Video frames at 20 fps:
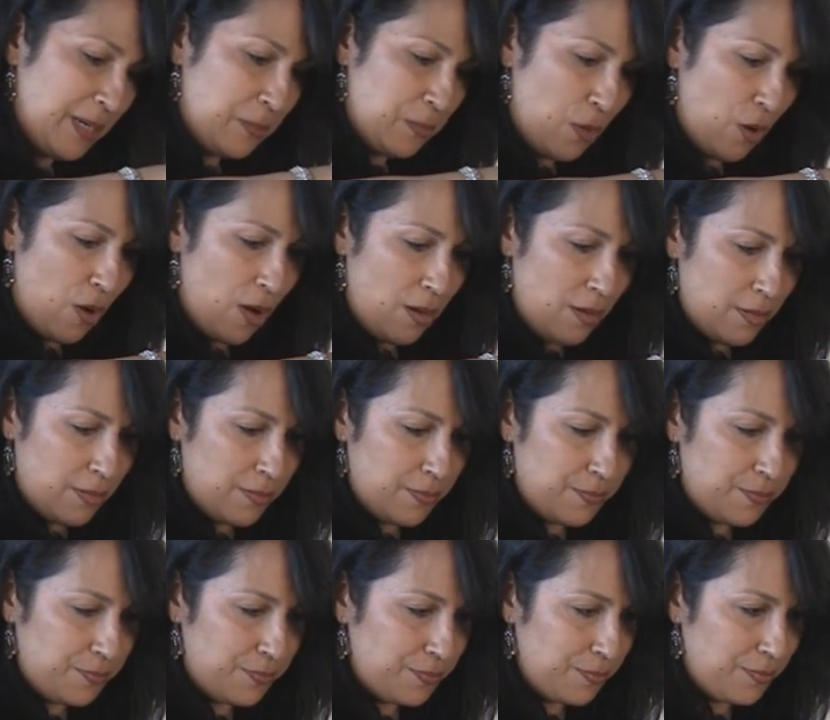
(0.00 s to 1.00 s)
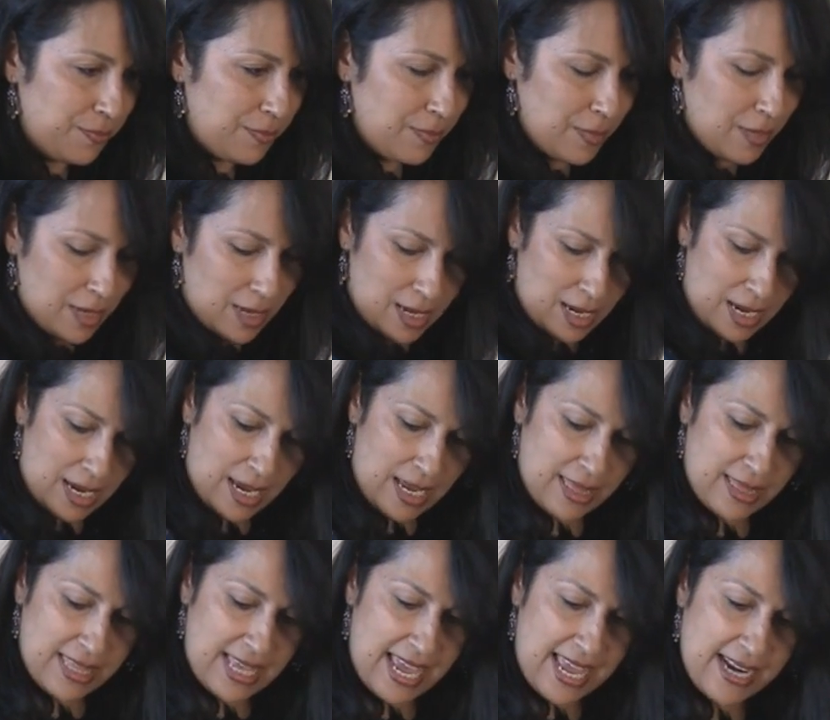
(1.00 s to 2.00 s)
bit more.
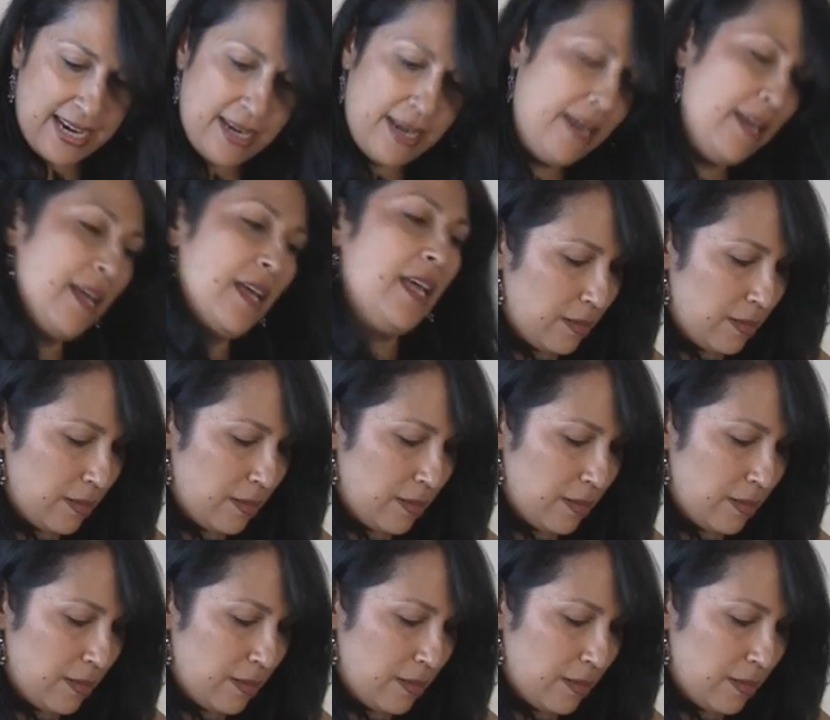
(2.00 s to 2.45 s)
And then